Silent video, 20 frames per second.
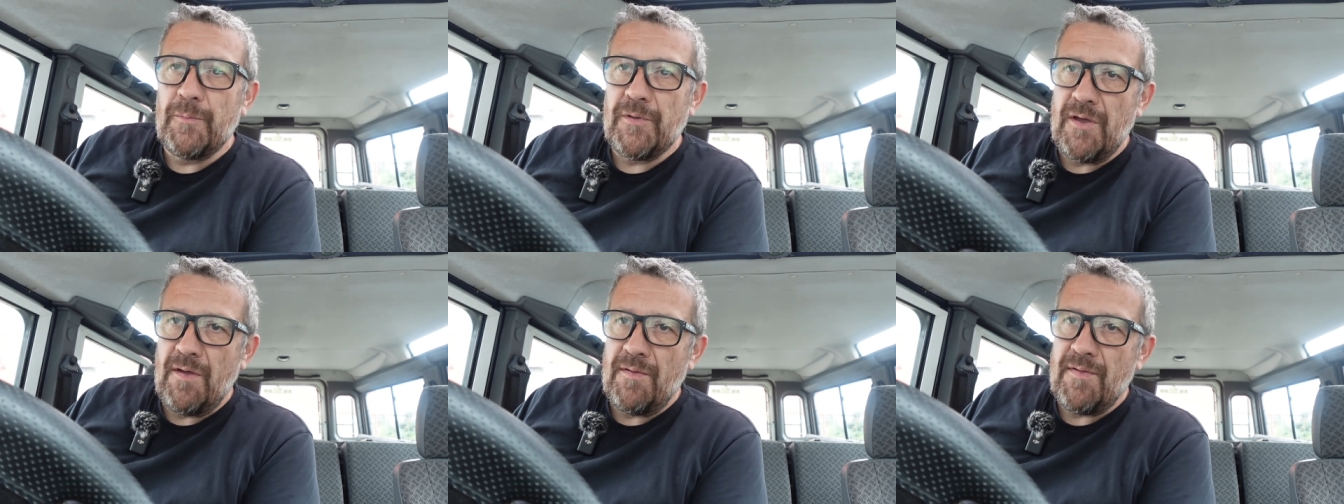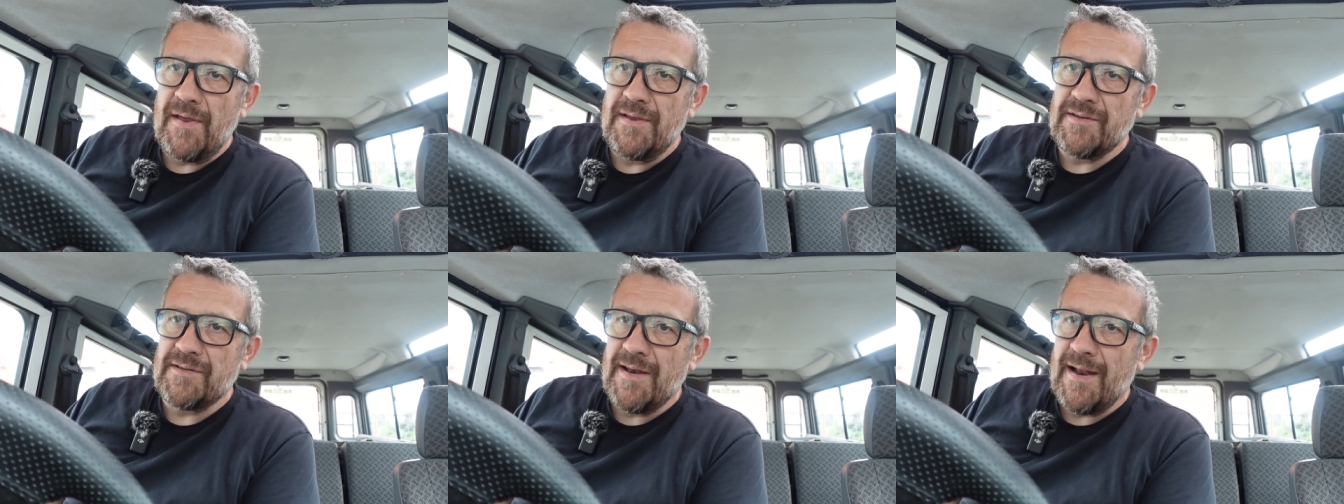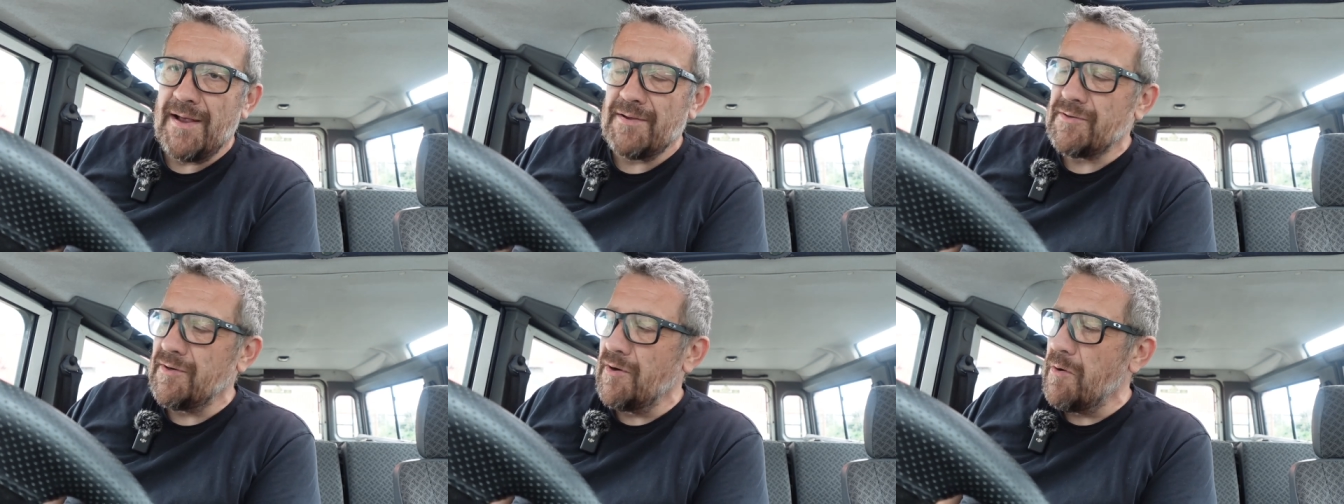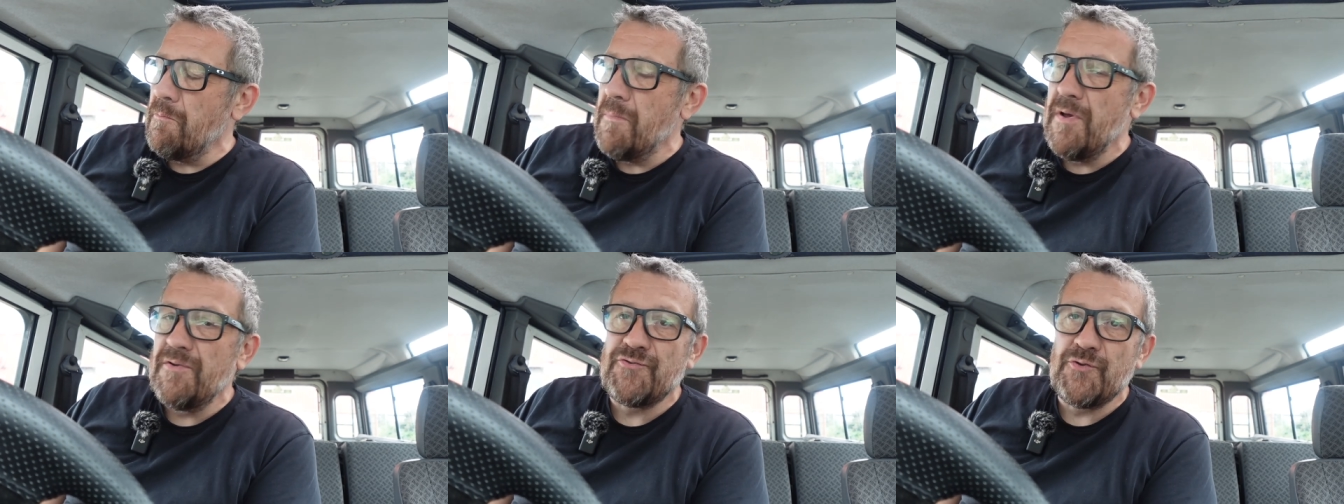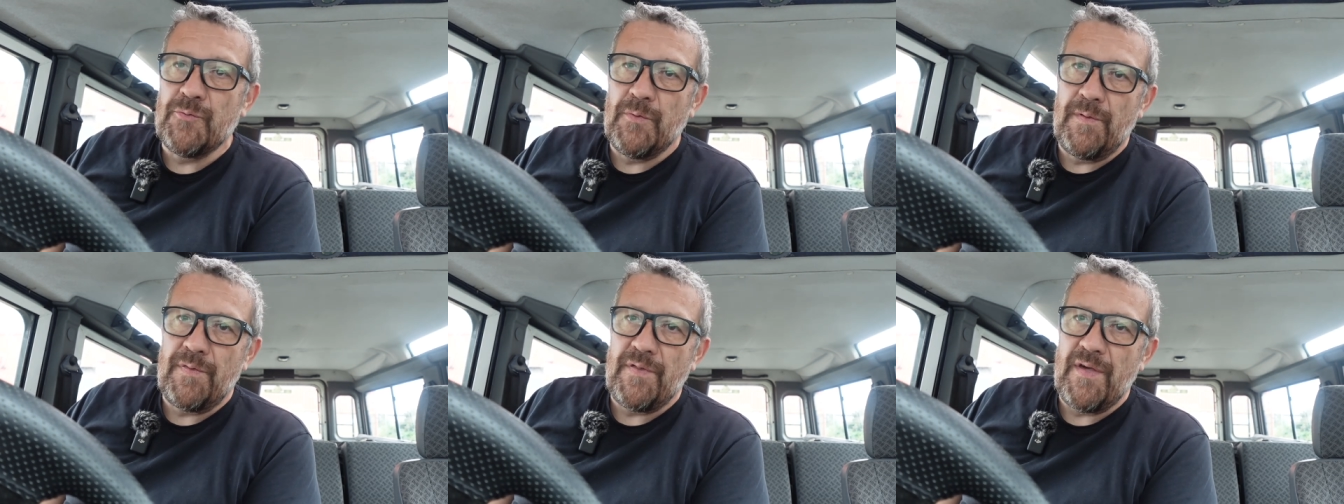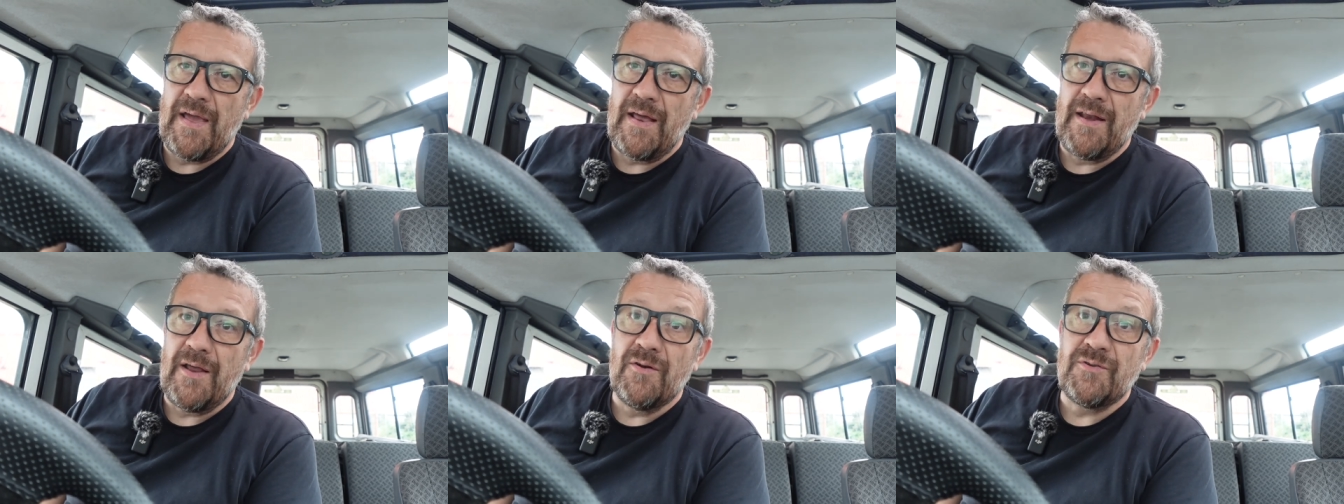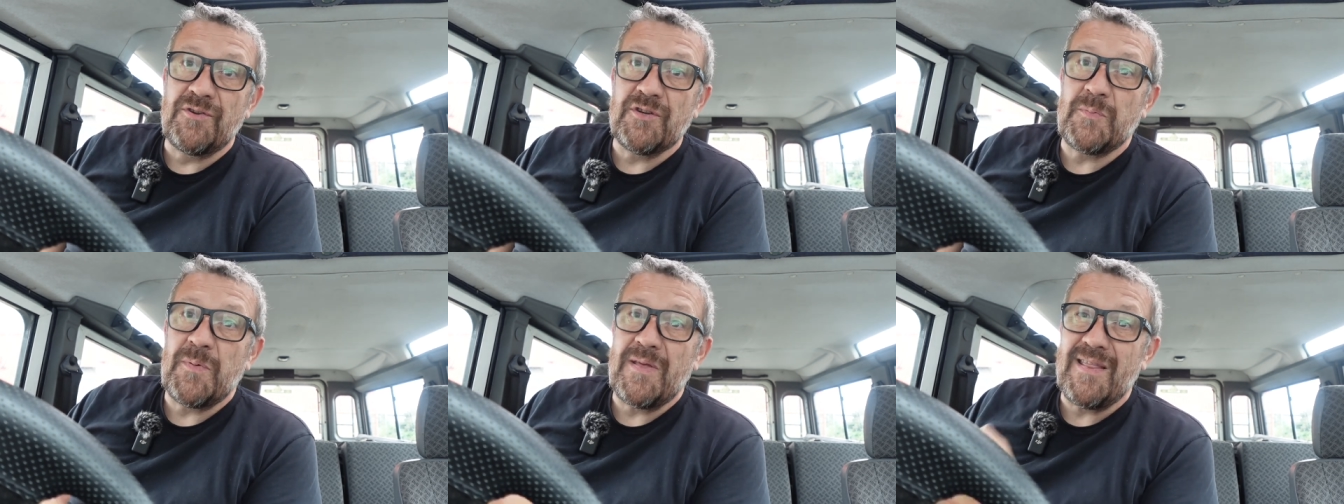that you think is an absolute miserable thing and it'll
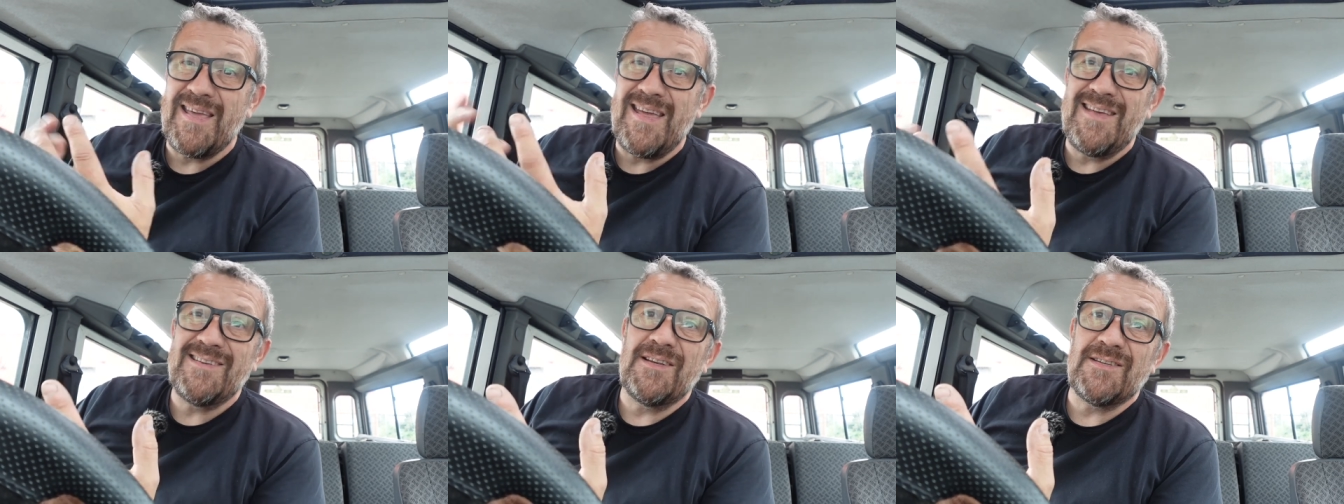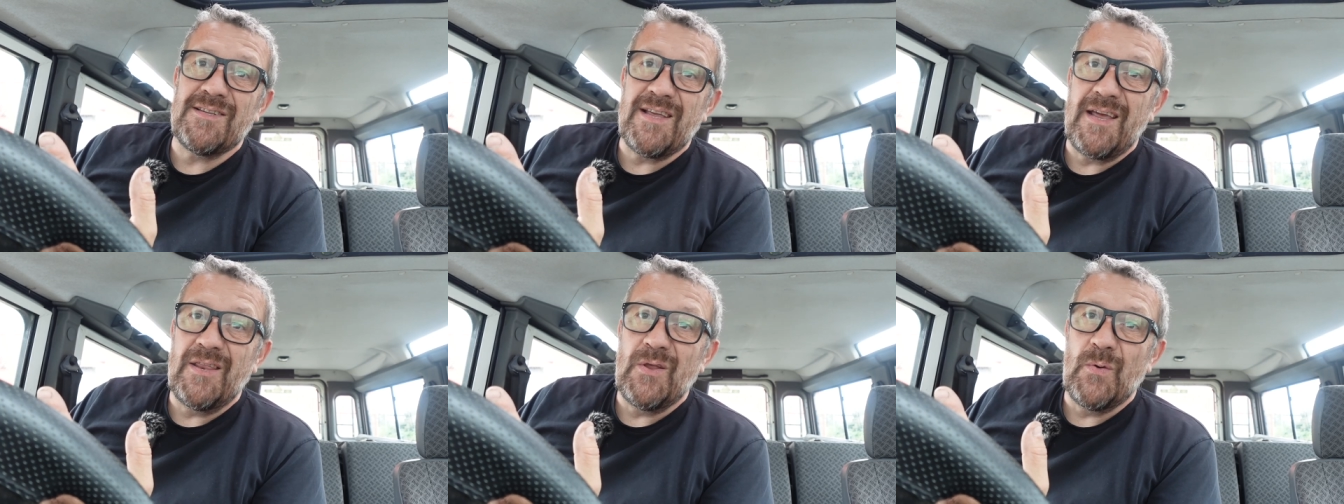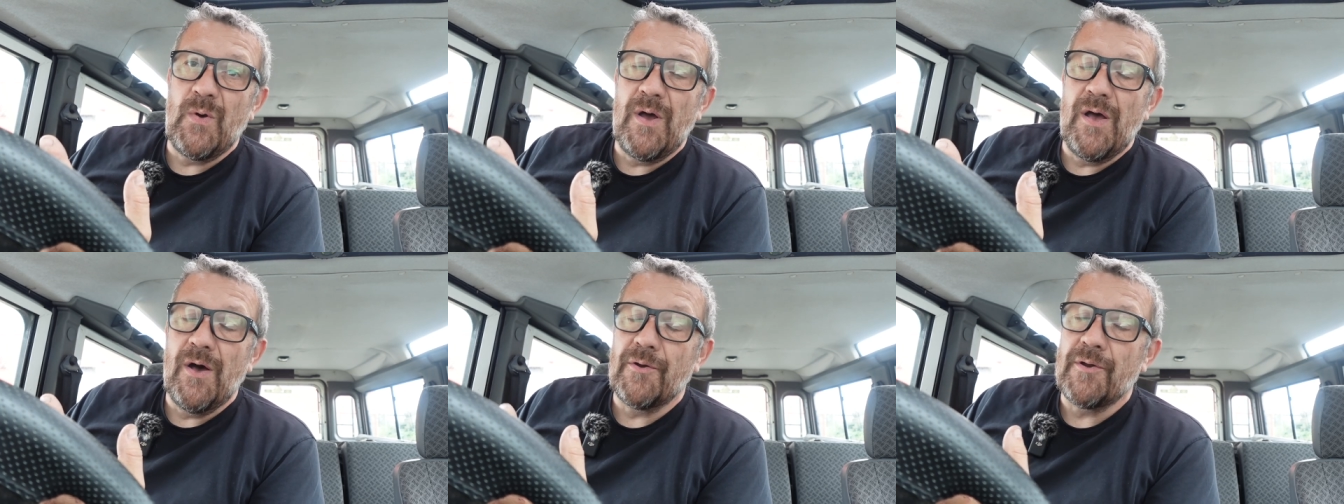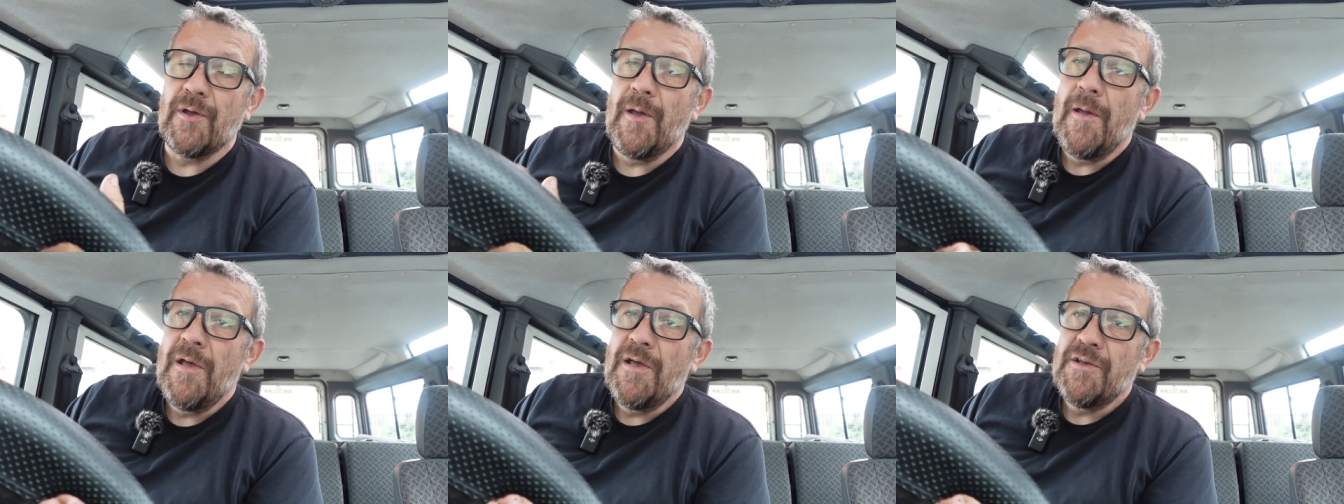just be the easiest thing in the world.